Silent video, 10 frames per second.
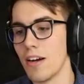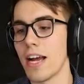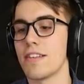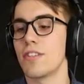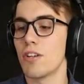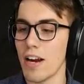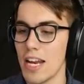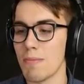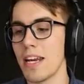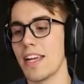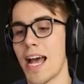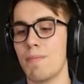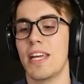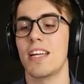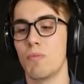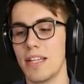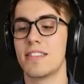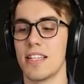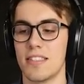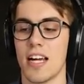Okay, so you ran the money. Copycat
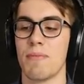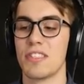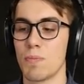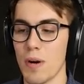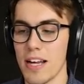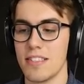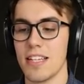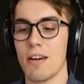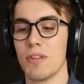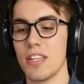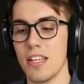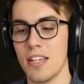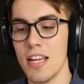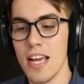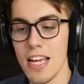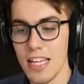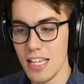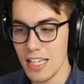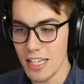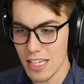wins this time. That's surprising that with an
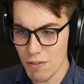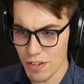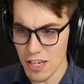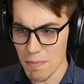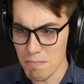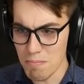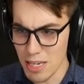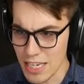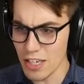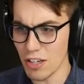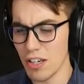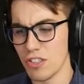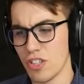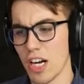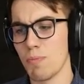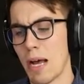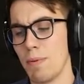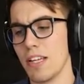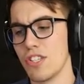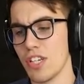e even meaner starting
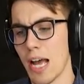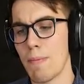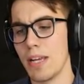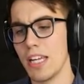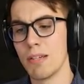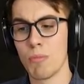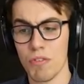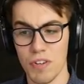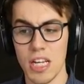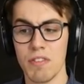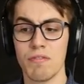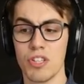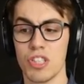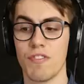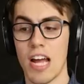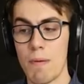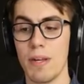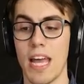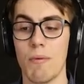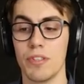population, Copycat and a more forgiving version of
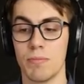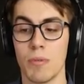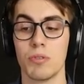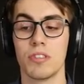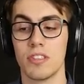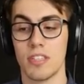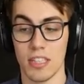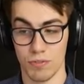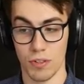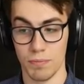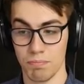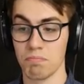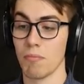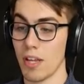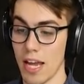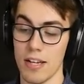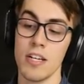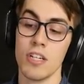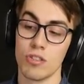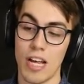Copycat was the most successful. Okay,
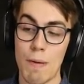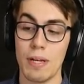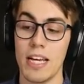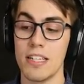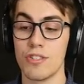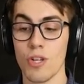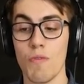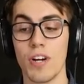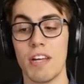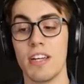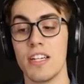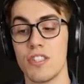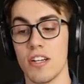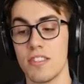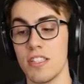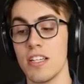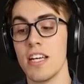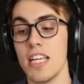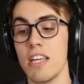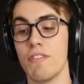so Copycat is so forgiving it doesn't
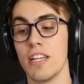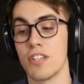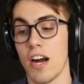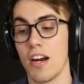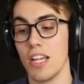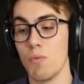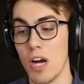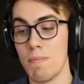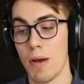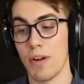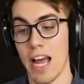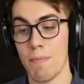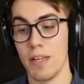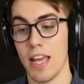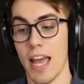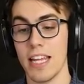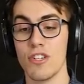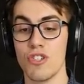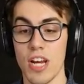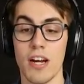even entirely wipe out Copycat.
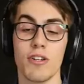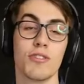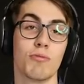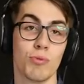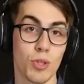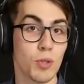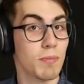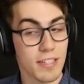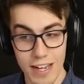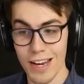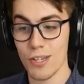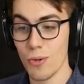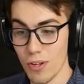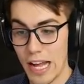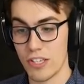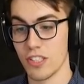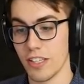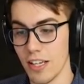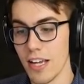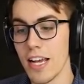It shares room. That's kind of cool,
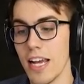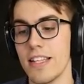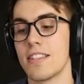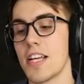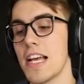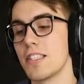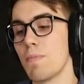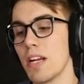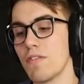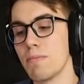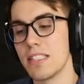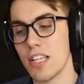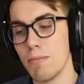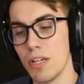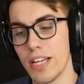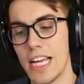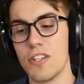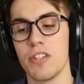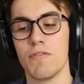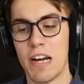actually. In this case, a bit of
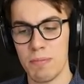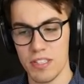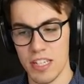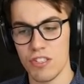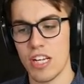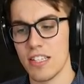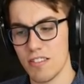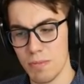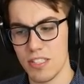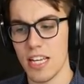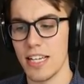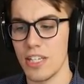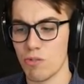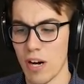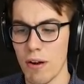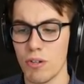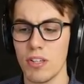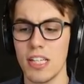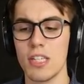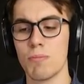miscommunication, 5% chance of mistake each round
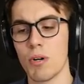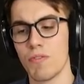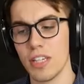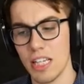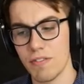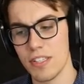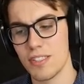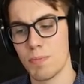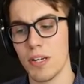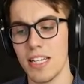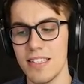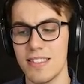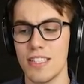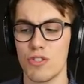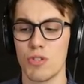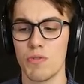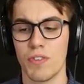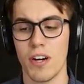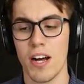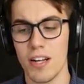could lead to more forgiveness, but is this true
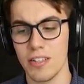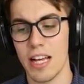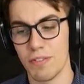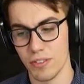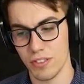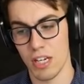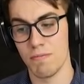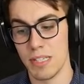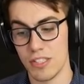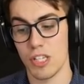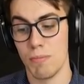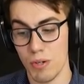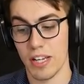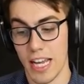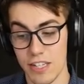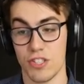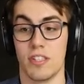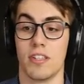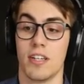for all levels of miscommunication?